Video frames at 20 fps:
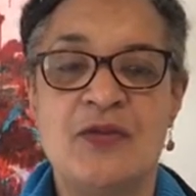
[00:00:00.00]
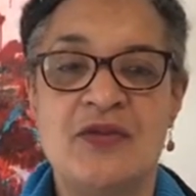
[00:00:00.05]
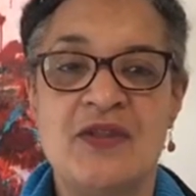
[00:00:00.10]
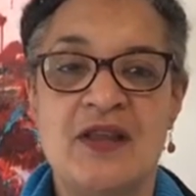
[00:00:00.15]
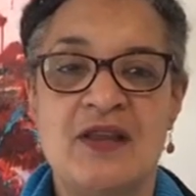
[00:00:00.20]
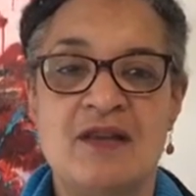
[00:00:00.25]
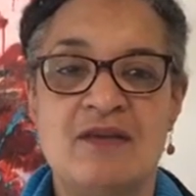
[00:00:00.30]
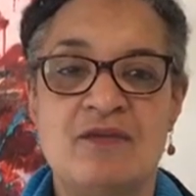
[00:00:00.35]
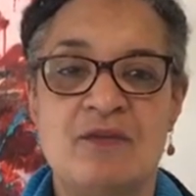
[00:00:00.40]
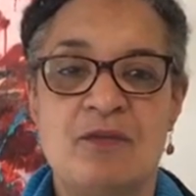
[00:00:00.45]

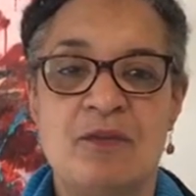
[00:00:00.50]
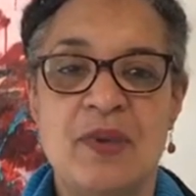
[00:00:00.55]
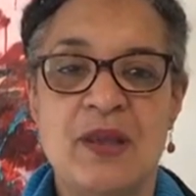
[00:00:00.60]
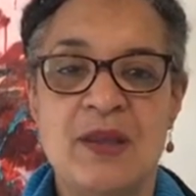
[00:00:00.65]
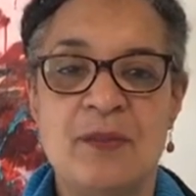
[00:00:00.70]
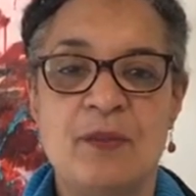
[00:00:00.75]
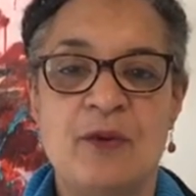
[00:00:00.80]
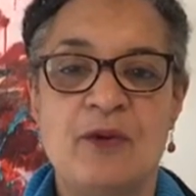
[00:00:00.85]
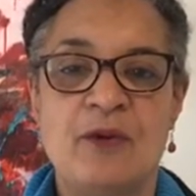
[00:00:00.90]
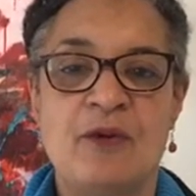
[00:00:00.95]
that
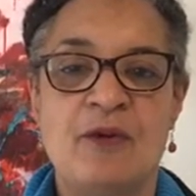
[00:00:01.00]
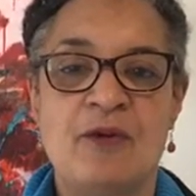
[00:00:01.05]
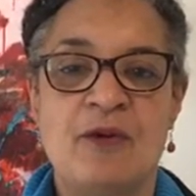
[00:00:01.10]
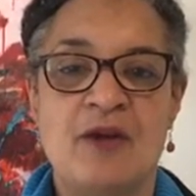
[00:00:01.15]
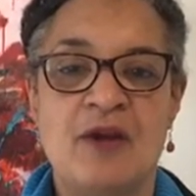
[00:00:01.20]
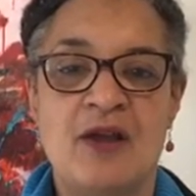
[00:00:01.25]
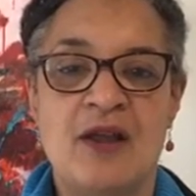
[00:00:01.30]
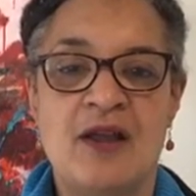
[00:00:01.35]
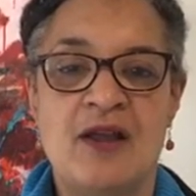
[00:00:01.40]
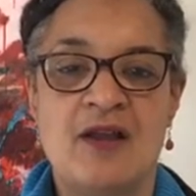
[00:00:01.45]
people
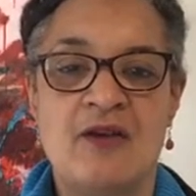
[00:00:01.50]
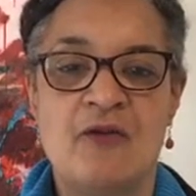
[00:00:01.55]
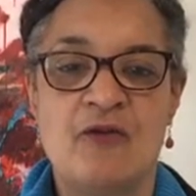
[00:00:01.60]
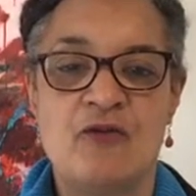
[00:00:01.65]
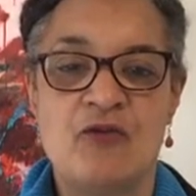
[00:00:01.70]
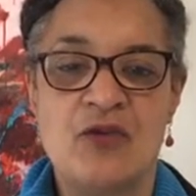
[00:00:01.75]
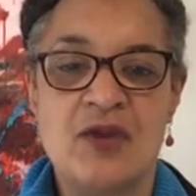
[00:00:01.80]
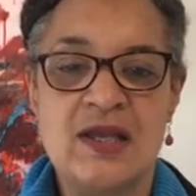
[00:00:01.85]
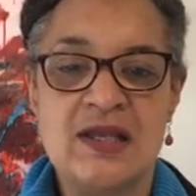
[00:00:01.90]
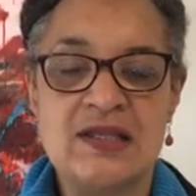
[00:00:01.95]

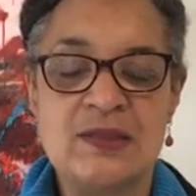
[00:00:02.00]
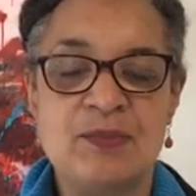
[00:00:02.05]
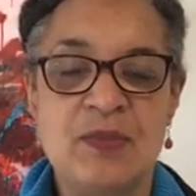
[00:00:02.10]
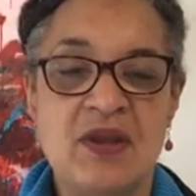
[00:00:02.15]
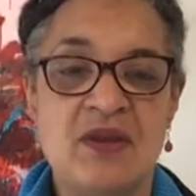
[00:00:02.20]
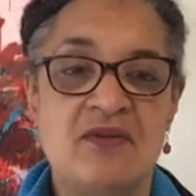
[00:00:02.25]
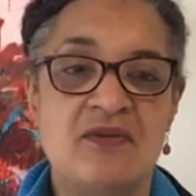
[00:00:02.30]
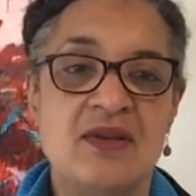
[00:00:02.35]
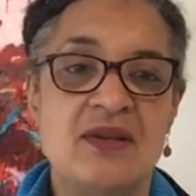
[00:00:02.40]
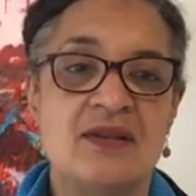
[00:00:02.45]

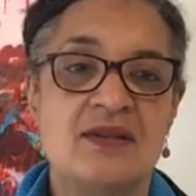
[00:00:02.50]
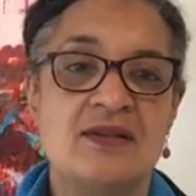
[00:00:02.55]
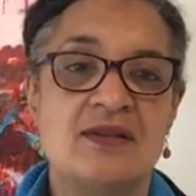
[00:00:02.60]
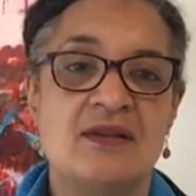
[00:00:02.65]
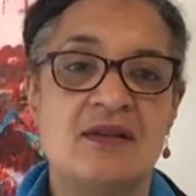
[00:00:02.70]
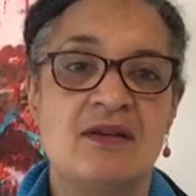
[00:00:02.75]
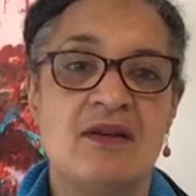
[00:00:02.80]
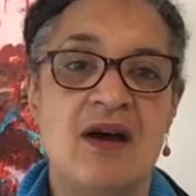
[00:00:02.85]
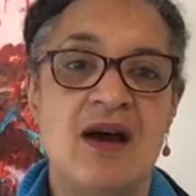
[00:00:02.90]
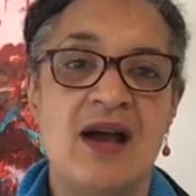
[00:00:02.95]
experience